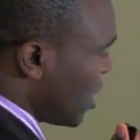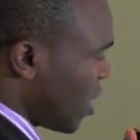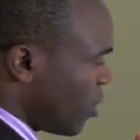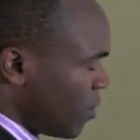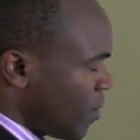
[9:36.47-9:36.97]

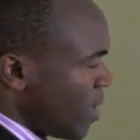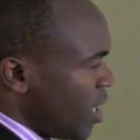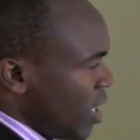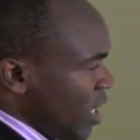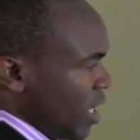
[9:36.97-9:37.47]
Now,
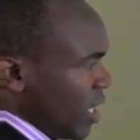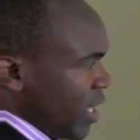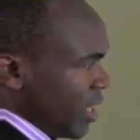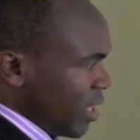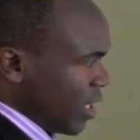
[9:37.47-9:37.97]

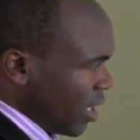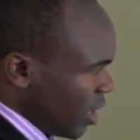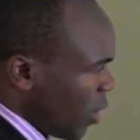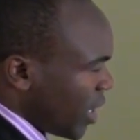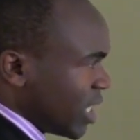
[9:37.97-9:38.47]

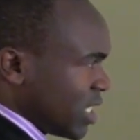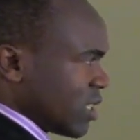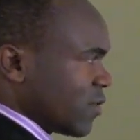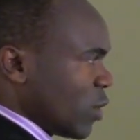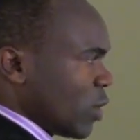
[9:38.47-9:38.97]
the working
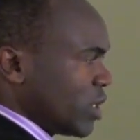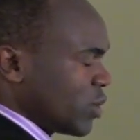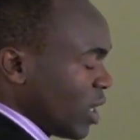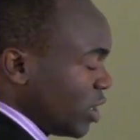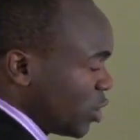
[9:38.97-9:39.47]
is as follows.
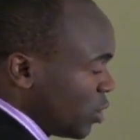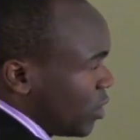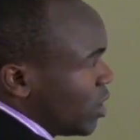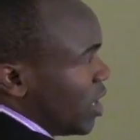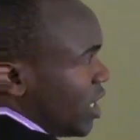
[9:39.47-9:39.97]
He's going
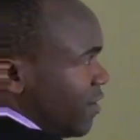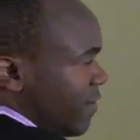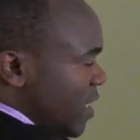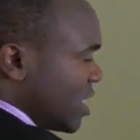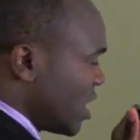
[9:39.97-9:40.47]
to
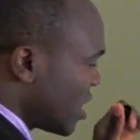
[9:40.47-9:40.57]
invest